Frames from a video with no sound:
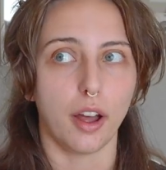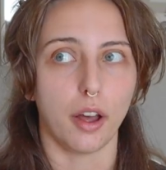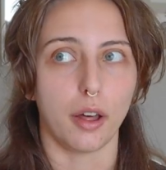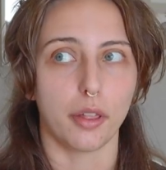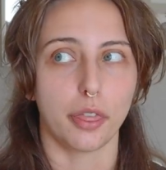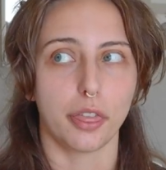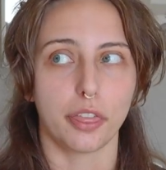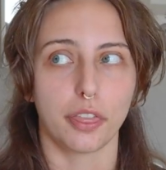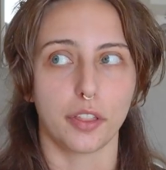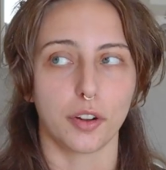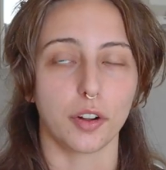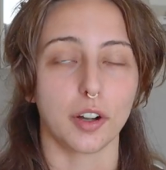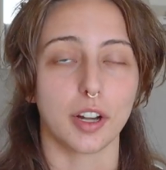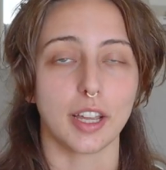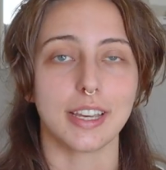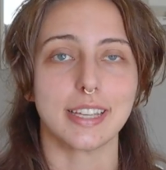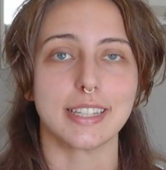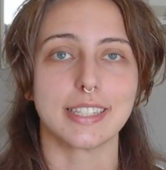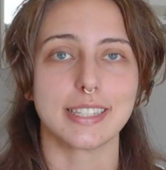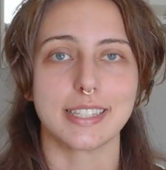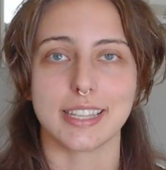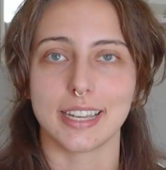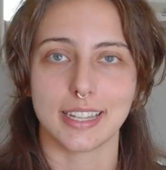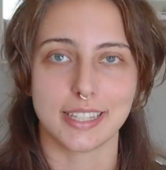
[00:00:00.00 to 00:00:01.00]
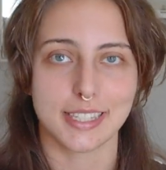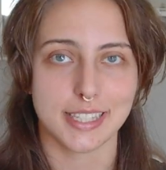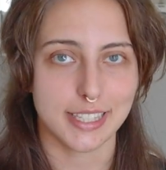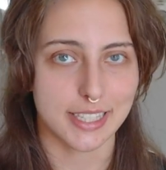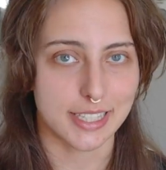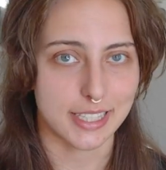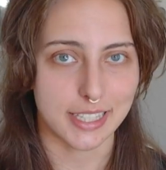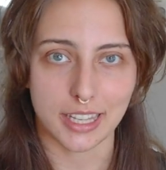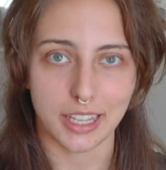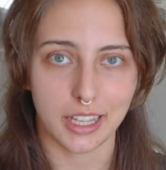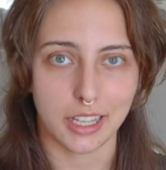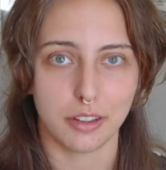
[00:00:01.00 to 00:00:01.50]
a
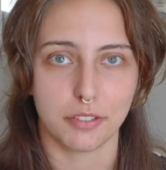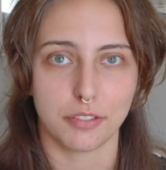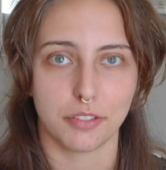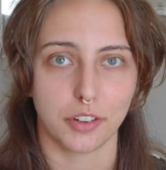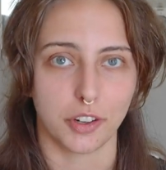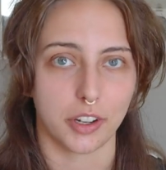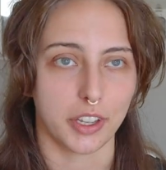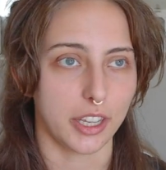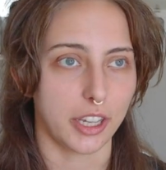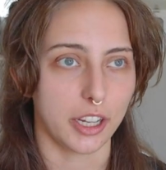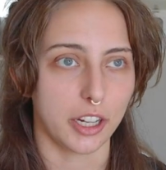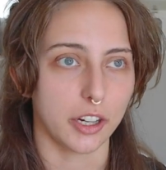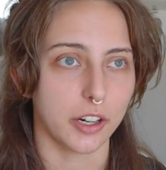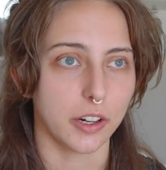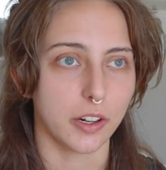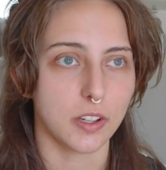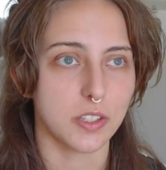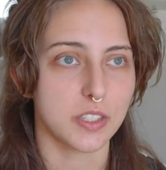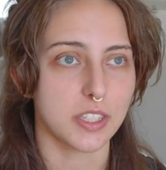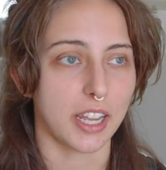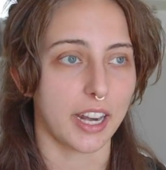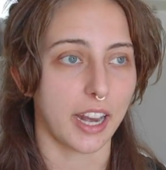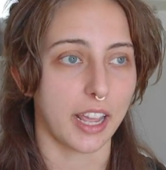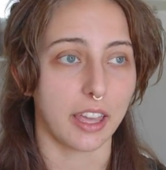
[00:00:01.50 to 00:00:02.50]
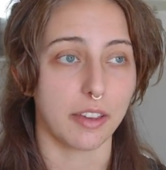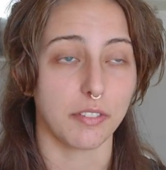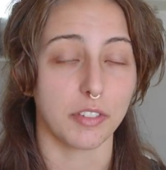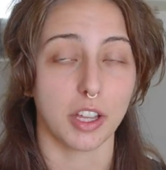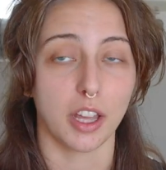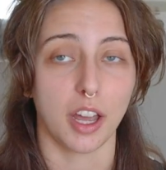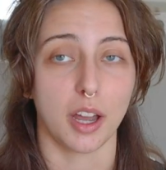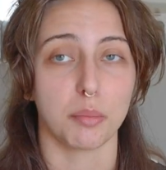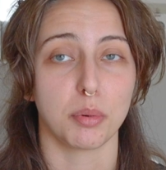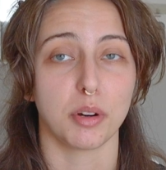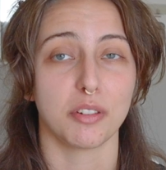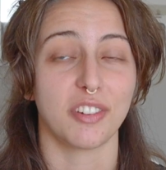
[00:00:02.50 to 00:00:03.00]
36C for years and I even
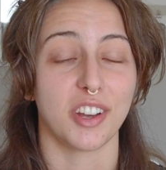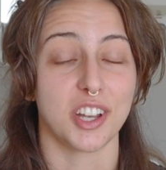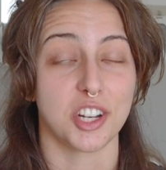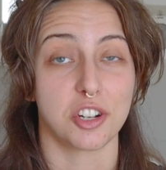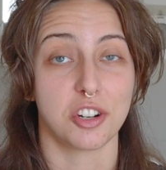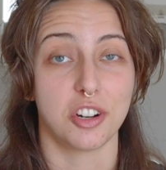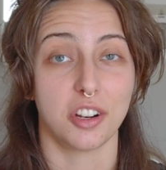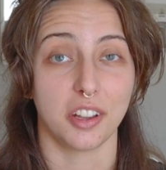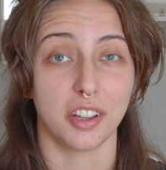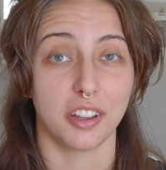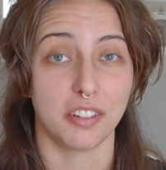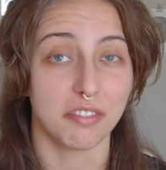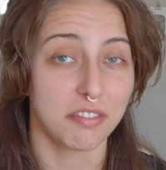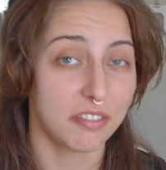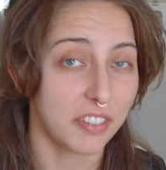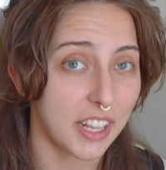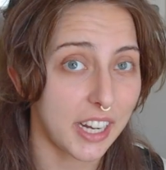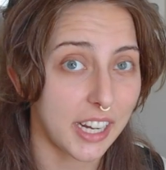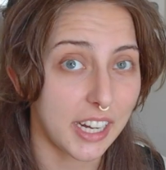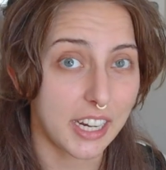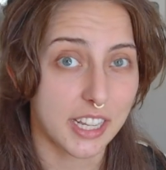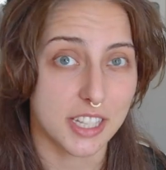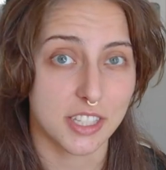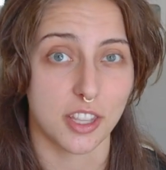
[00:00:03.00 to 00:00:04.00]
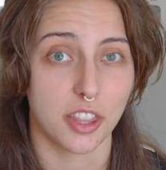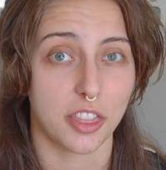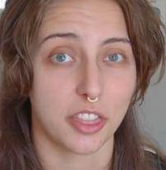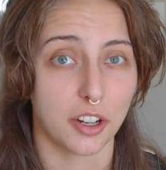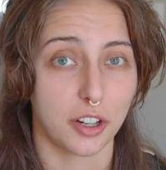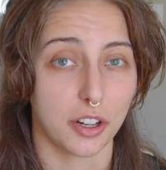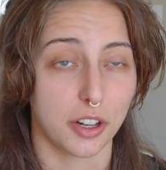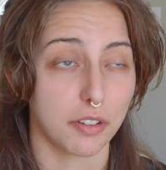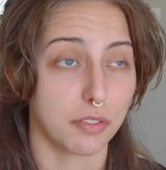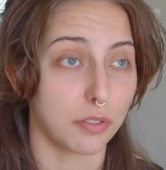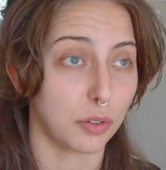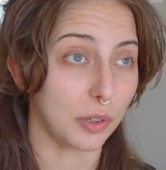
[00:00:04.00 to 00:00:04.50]
got professionally fitted as a
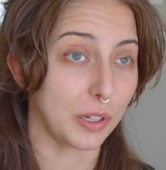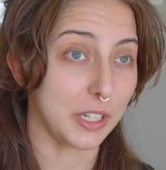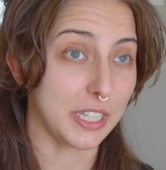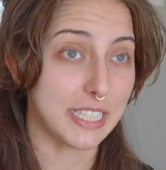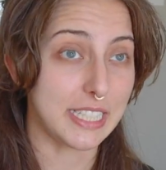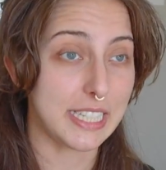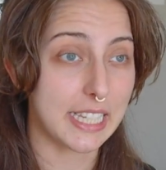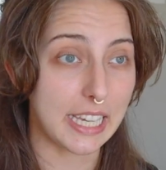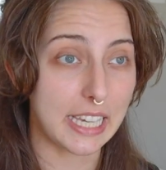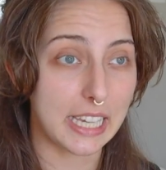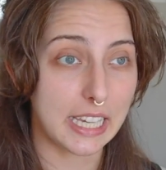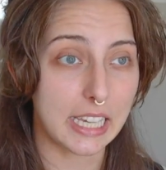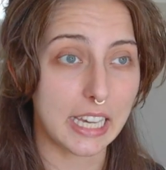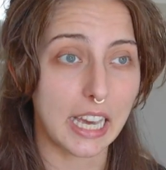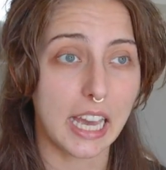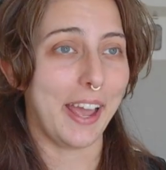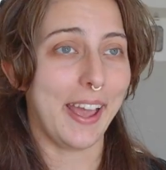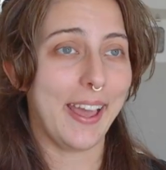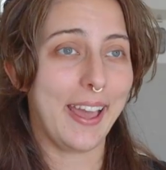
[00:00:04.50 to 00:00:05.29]
34D